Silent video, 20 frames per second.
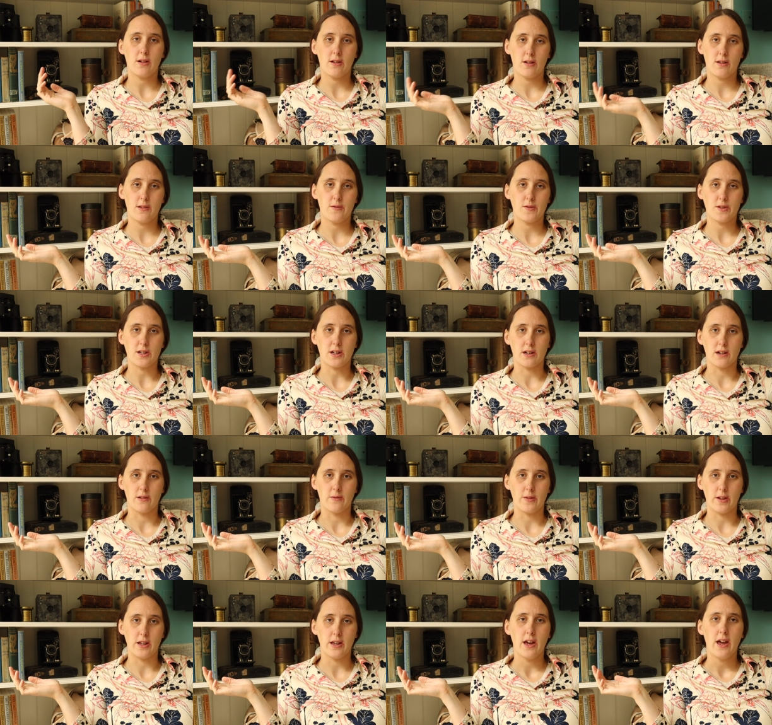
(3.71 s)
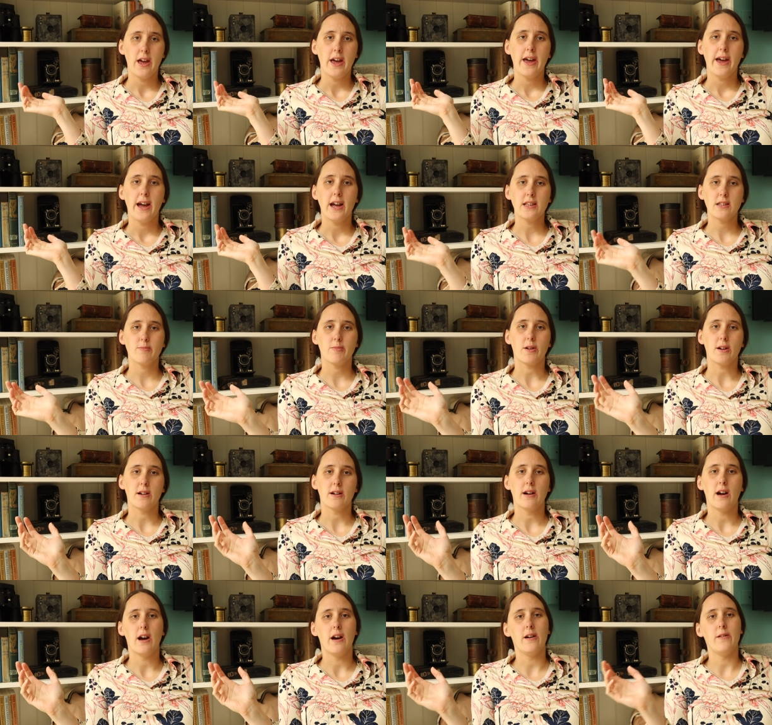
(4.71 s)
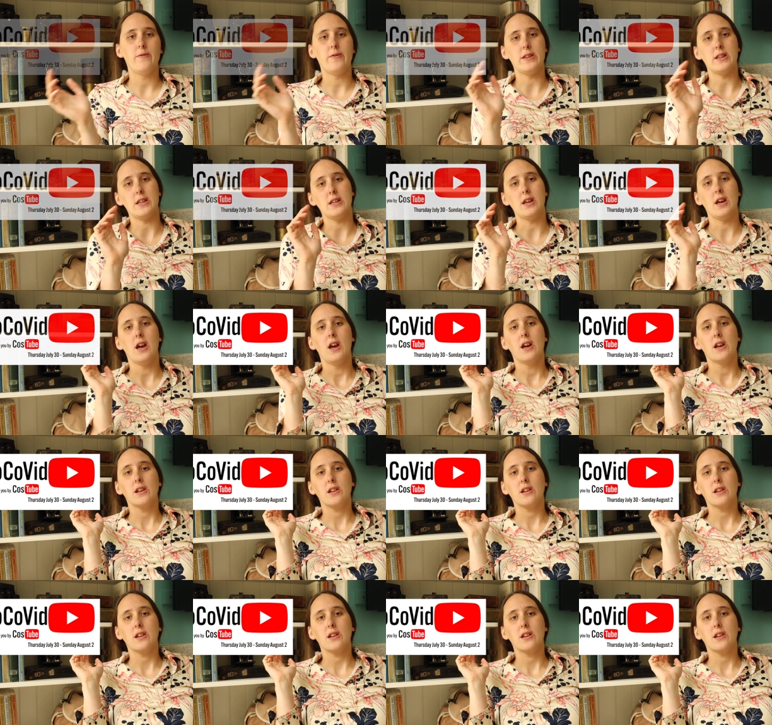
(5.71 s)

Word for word: early photography as a part of the